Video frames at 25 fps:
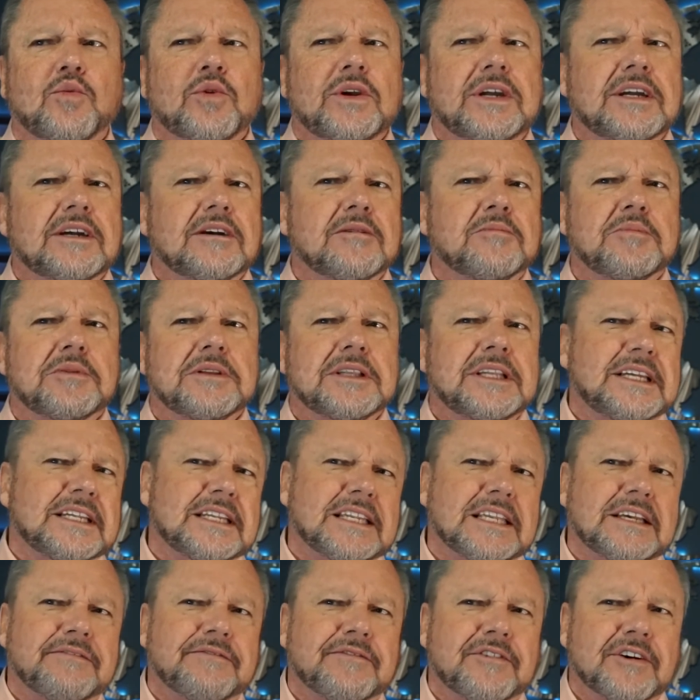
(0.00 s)
we
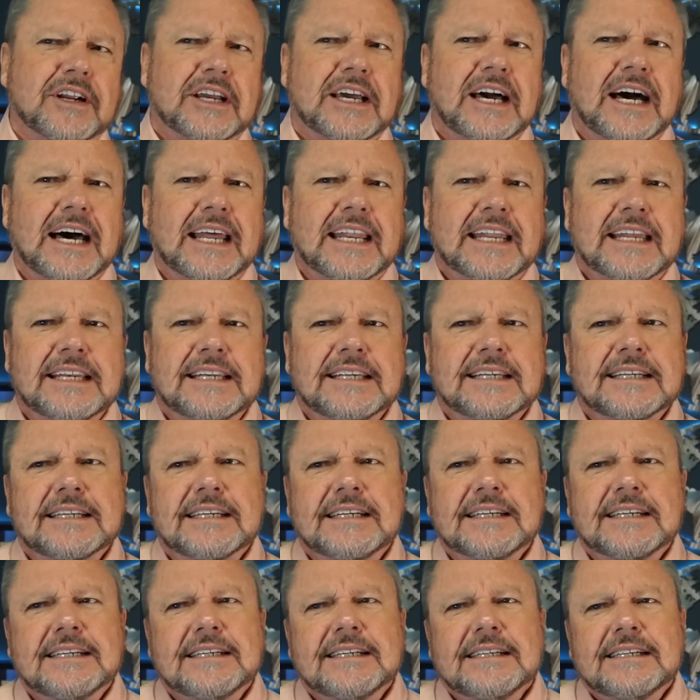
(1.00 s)
completely forgot it.
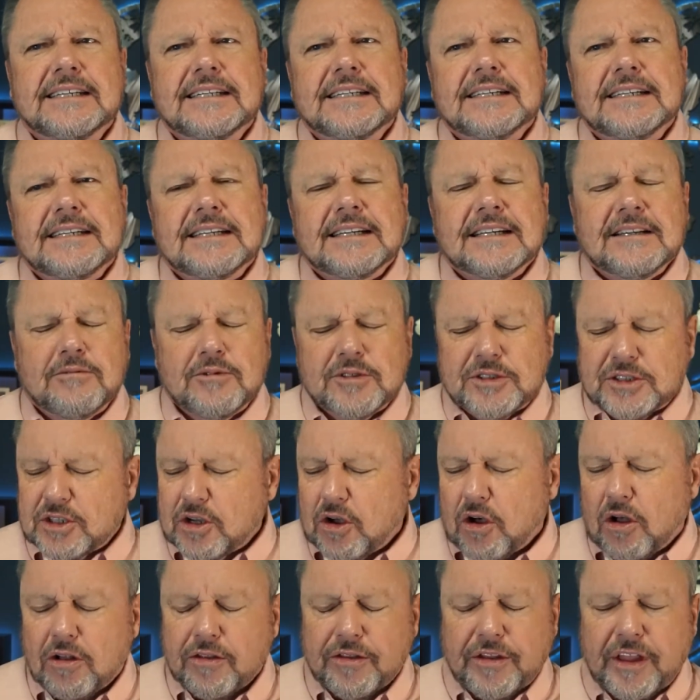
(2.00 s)
It was
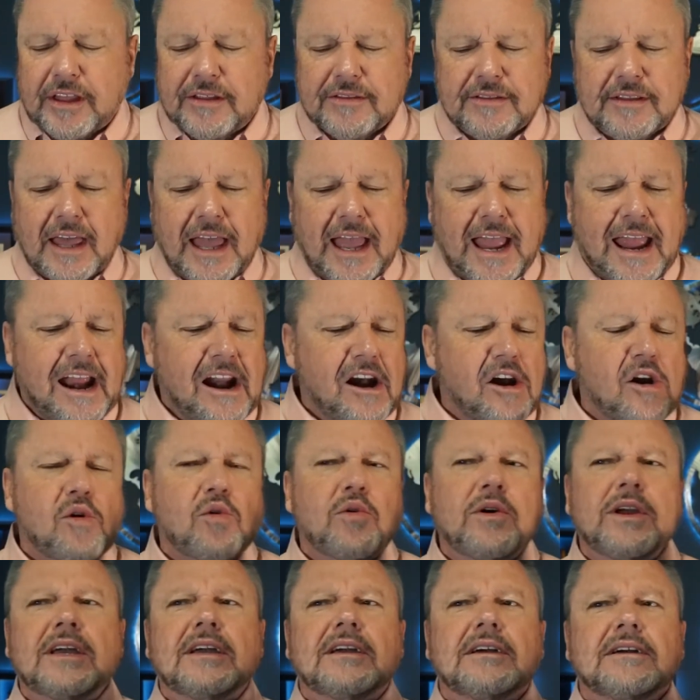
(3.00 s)
called the, the
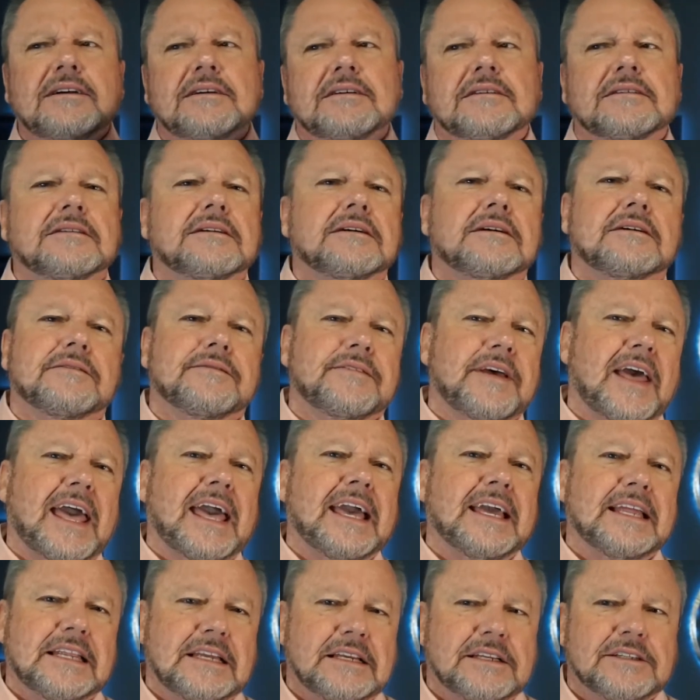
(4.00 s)
Harrowing of
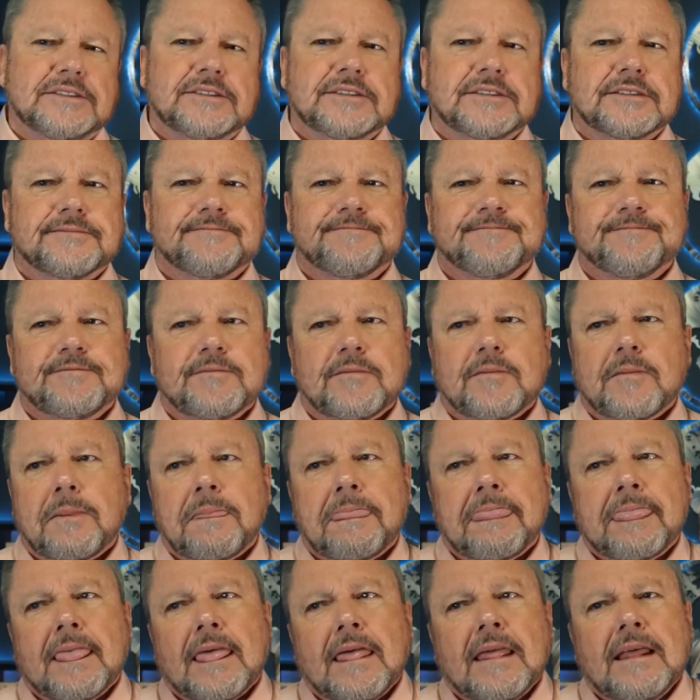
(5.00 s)
Hades.
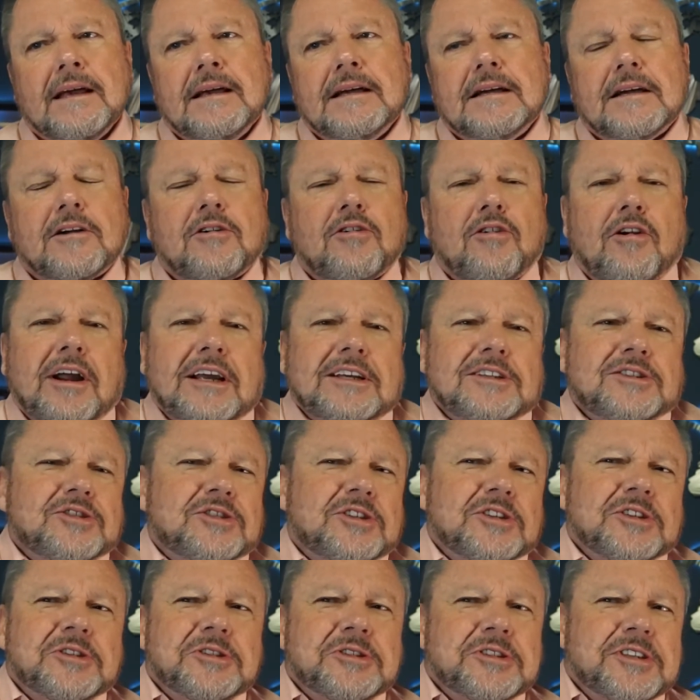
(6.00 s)
Christ's
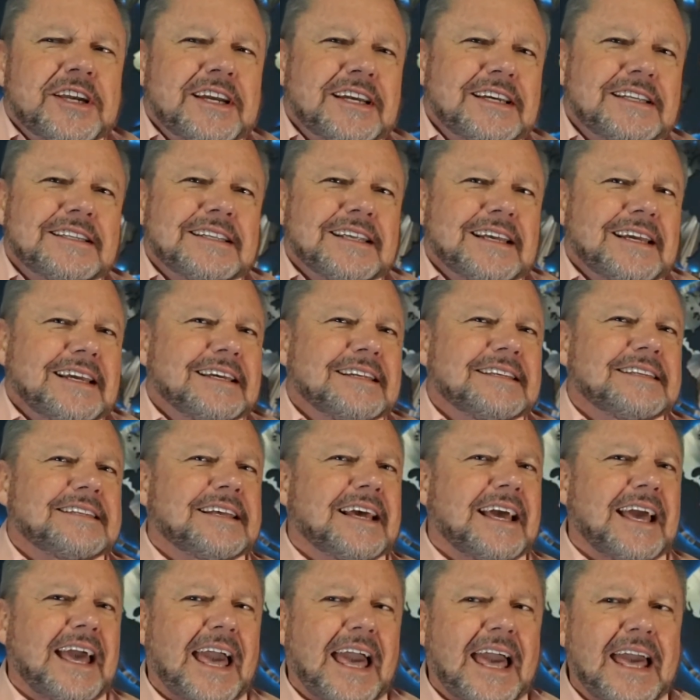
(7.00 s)
descent
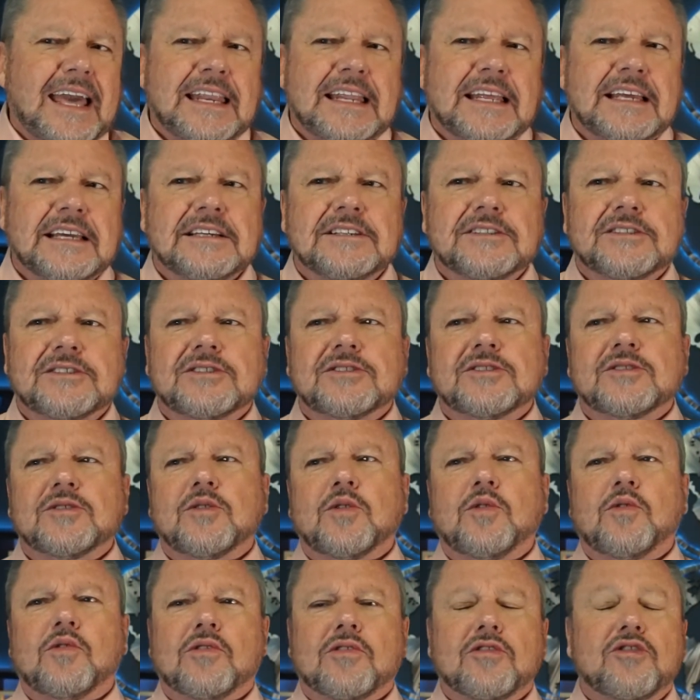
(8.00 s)
into Hades
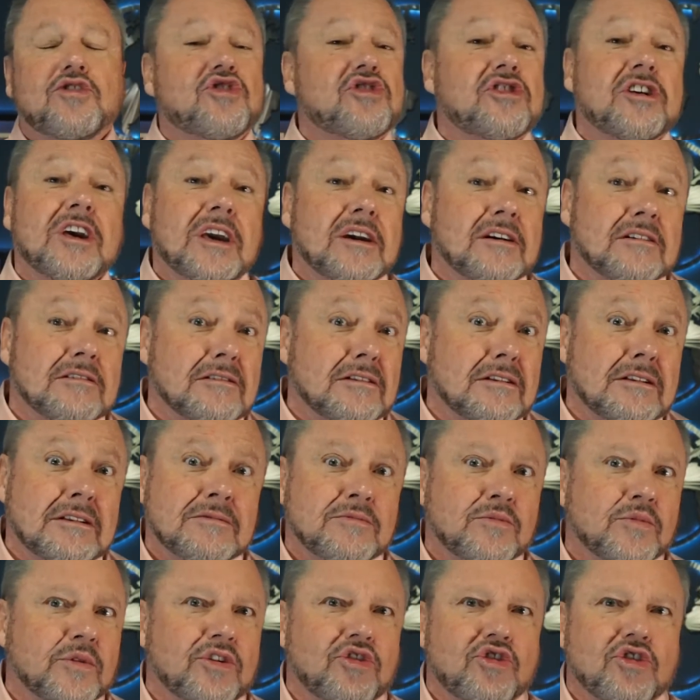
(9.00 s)
or Sheol,
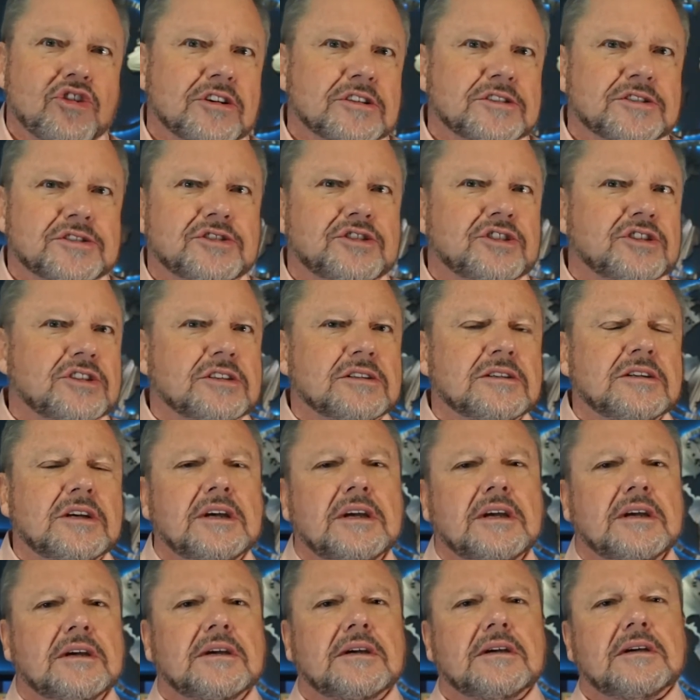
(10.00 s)
which is the
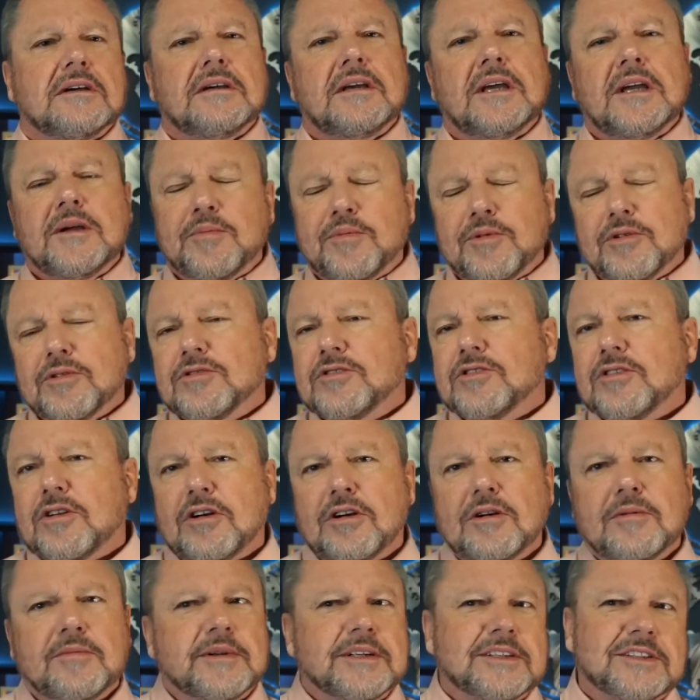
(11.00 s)
Hebrew
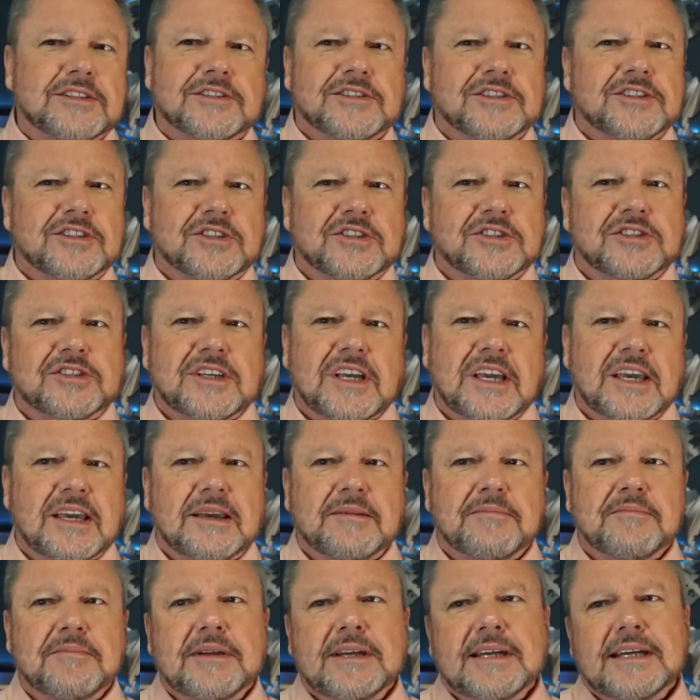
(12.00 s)
term, it's the
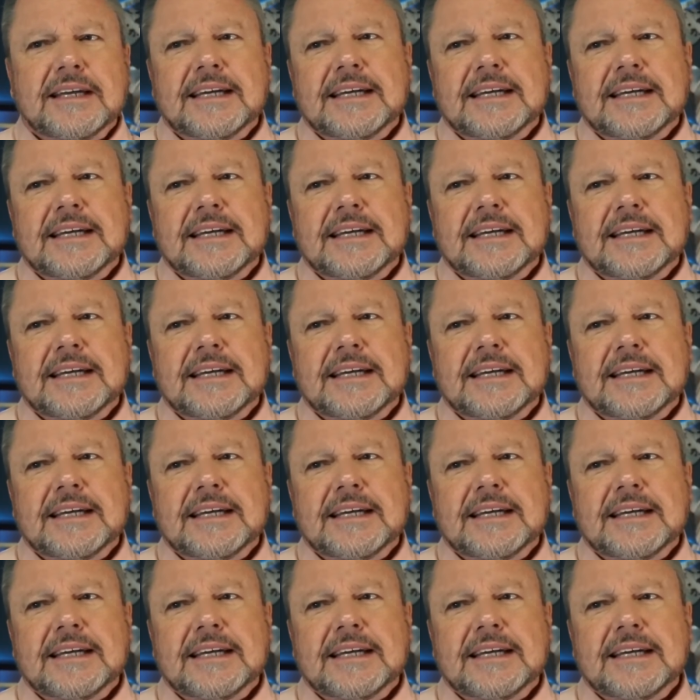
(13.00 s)
same,